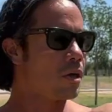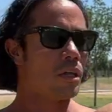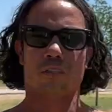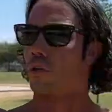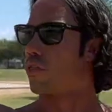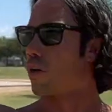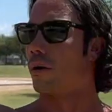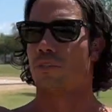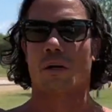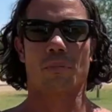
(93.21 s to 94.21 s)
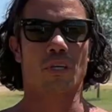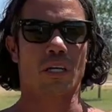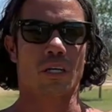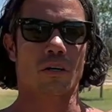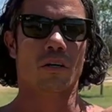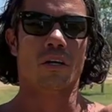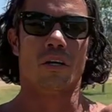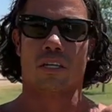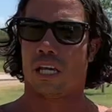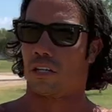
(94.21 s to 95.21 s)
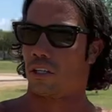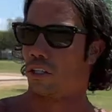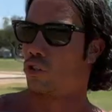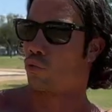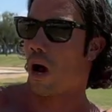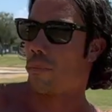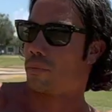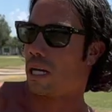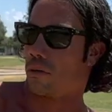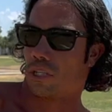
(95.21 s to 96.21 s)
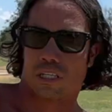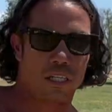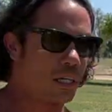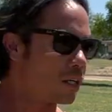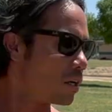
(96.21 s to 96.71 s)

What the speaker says: So thumbs up here, okay, you're gonna drop down here